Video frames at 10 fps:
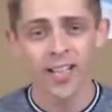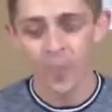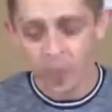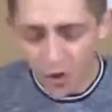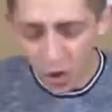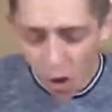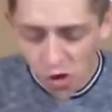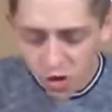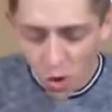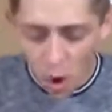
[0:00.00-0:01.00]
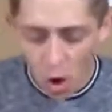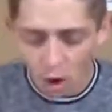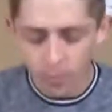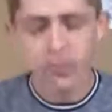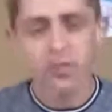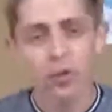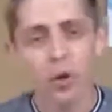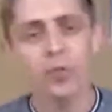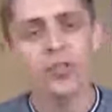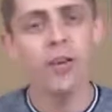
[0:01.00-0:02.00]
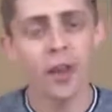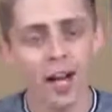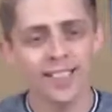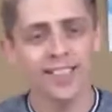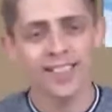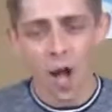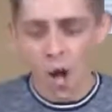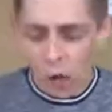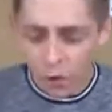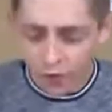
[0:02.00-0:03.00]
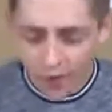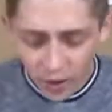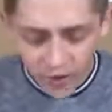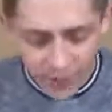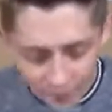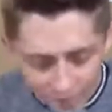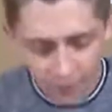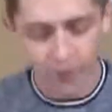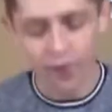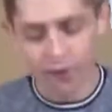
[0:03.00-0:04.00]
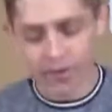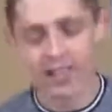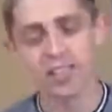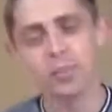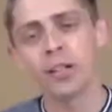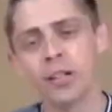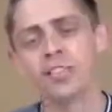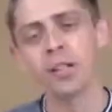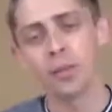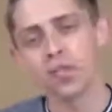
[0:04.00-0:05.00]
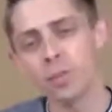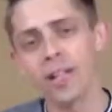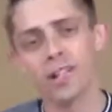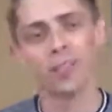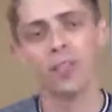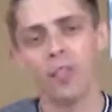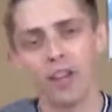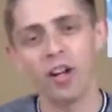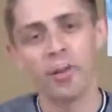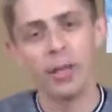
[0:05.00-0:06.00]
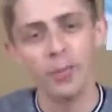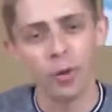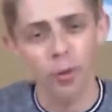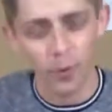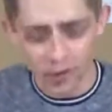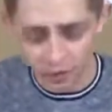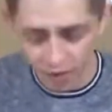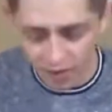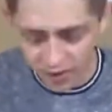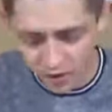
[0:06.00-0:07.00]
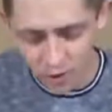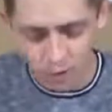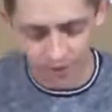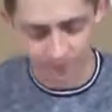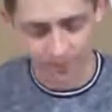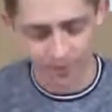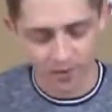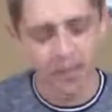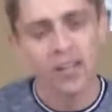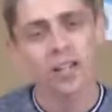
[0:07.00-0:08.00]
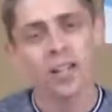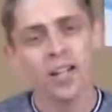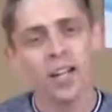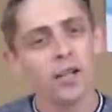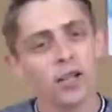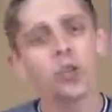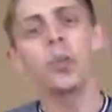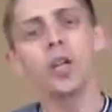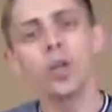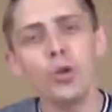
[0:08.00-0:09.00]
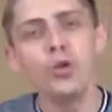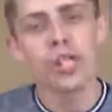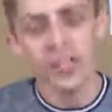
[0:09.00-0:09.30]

but it also harms those of us who fail to benefit from the experience and perspectives of the very people we've excluded. True inclusion